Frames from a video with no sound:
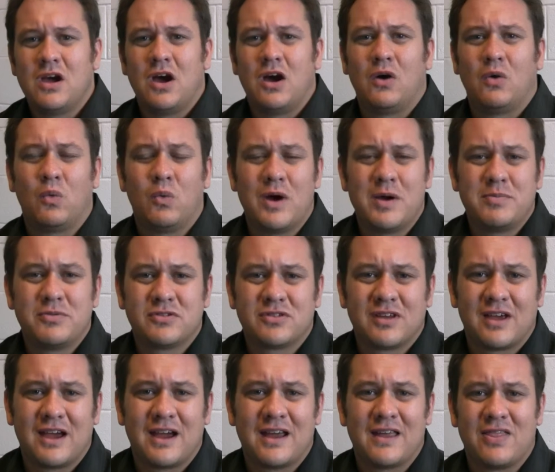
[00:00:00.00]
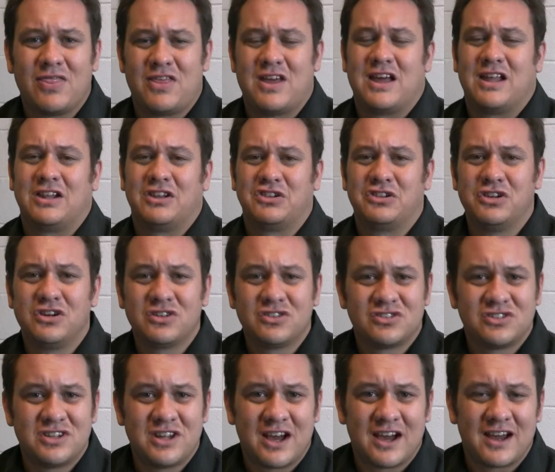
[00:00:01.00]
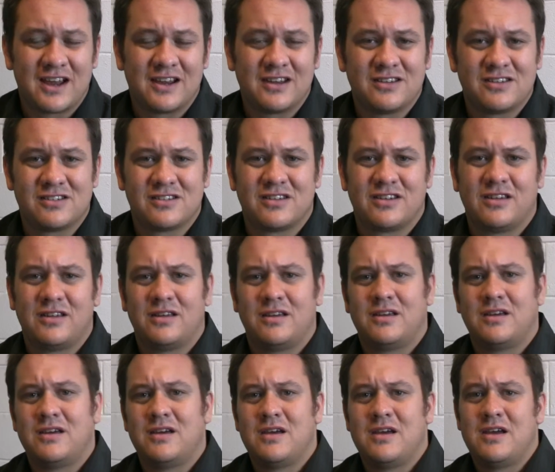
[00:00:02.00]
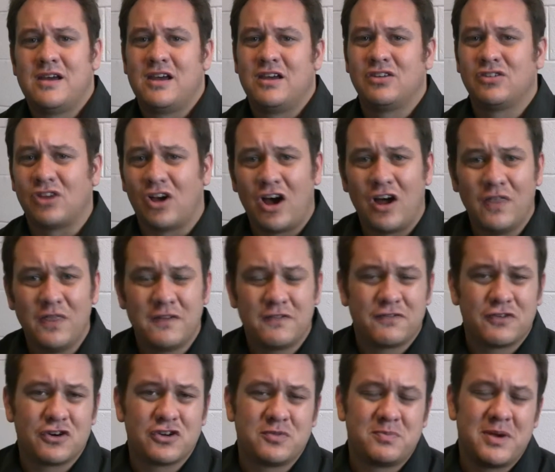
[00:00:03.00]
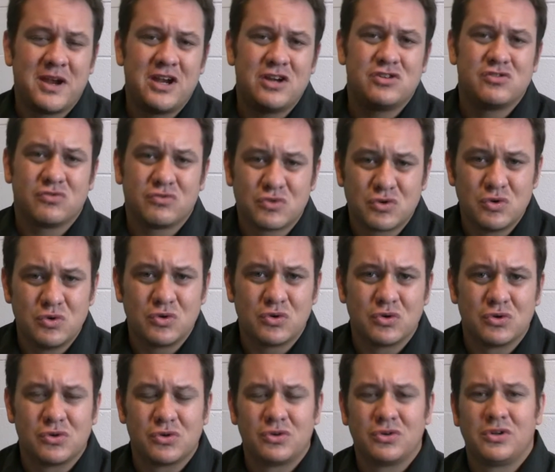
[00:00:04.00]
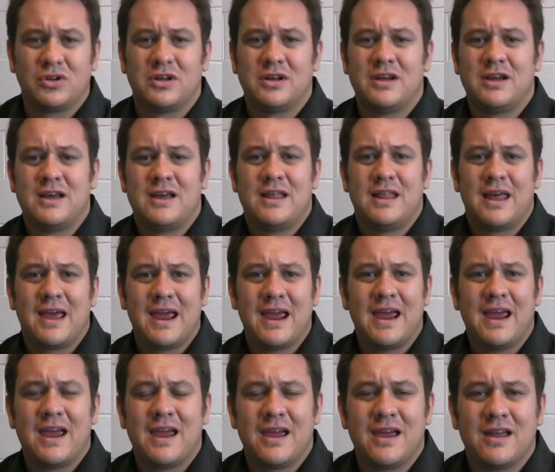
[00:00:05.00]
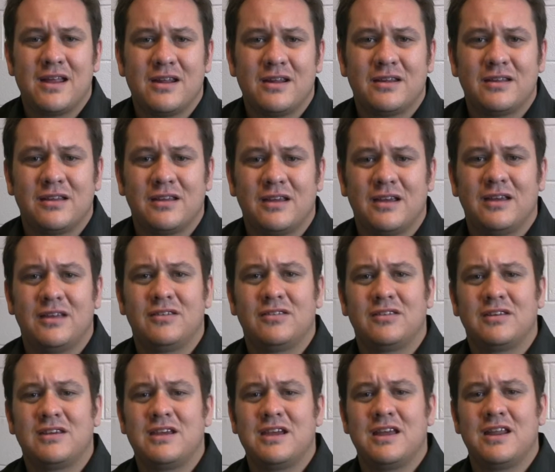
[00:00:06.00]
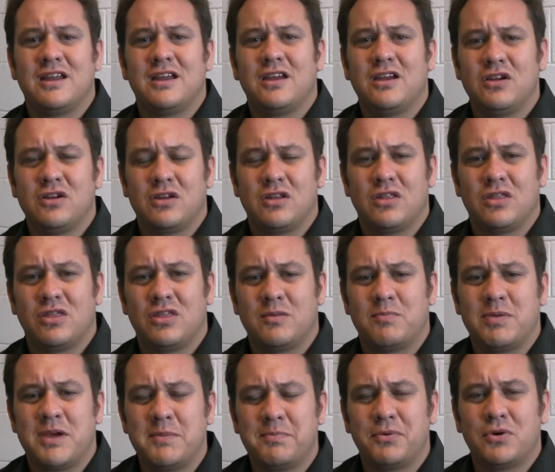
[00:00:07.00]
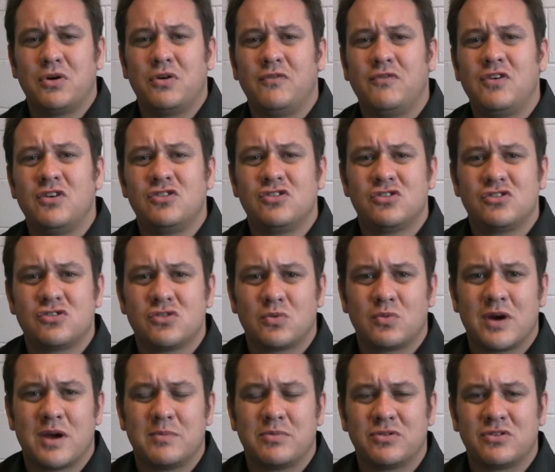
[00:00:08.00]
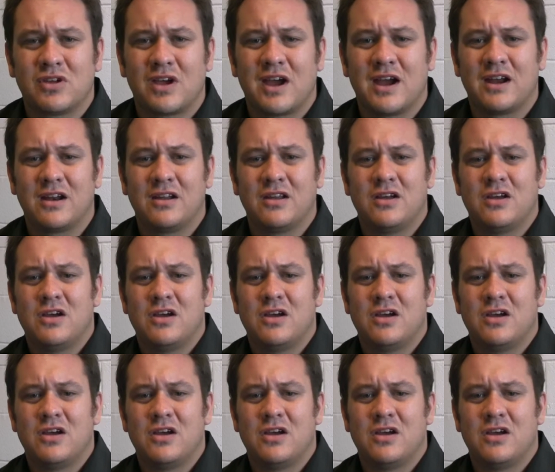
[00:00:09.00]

a website that looks nice, is on the first page of Google, and is getting the people who visit your website